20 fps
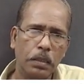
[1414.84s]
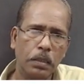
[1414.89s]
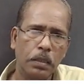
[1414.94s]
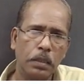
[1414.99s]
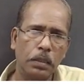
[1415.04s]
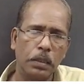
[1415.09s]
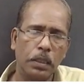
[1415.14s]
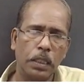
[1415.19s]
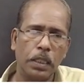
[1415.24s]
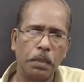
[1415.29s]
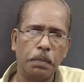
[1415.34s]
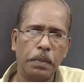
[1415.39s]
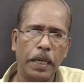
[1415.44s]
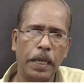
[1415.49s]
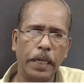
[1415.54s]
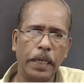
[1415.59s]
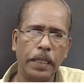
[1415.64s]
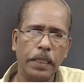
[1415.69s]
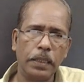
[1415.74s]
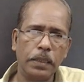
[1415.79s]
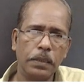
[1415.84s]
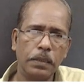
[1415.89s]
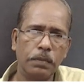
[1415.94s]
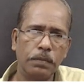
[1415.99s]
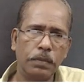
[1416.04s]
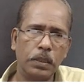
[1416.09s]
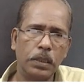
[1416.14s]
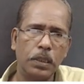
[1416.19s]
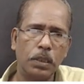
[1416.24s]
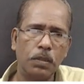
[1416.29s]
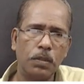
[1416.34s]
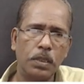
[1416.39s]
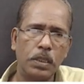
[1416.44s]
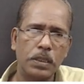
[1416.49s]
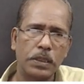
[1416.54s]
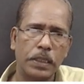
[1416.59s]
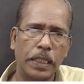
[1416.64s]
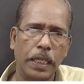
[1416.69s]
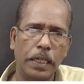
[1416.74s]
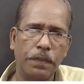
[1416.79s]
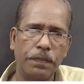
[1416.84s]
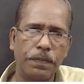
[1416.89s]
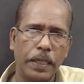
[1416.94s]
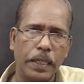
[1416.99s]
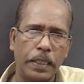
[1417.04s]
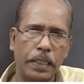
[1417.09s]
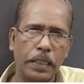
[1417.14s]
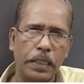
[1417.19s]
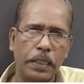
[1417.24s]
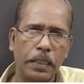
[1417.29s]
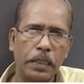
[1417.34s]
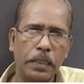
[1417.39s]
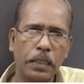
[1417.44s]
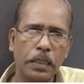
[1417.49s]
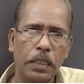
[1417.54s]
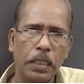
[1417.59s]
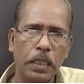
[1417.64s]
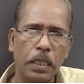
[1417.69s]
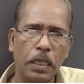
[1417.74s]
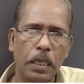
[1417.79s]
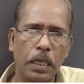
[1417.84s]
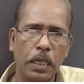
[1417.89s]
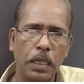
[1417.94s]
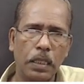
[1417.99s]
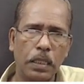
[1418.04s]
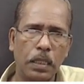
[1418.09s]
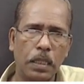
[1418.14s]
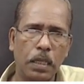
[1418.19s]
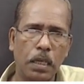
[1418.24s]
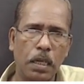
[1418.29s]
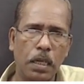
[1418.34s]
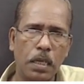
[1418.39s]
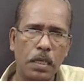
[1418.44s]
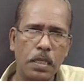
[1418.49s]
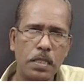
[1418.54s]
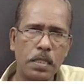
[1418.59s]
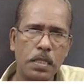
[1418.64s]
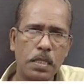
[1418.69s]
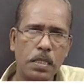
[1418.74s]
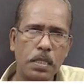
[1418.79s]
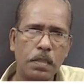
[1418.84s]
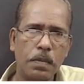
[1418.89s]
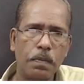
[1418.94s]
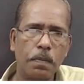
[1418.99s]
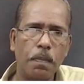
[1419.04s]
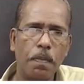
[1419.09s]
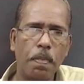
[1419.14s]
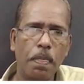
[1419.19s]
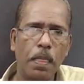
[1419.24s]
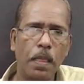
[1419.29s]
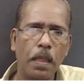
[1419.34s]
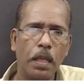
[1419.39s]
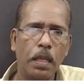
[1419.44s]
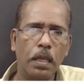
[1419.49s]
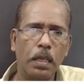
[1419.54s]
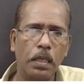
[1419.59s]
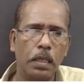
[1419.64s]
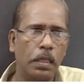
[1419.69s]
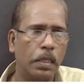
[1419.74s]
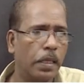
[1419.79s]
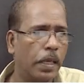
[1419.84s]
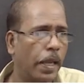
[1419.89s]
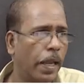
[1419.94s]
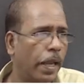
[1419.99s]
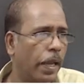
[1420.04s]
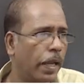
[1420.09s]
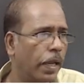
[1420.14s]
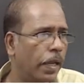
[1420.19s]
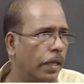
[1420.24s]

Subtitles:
the remaining without the sine factor, and cos a,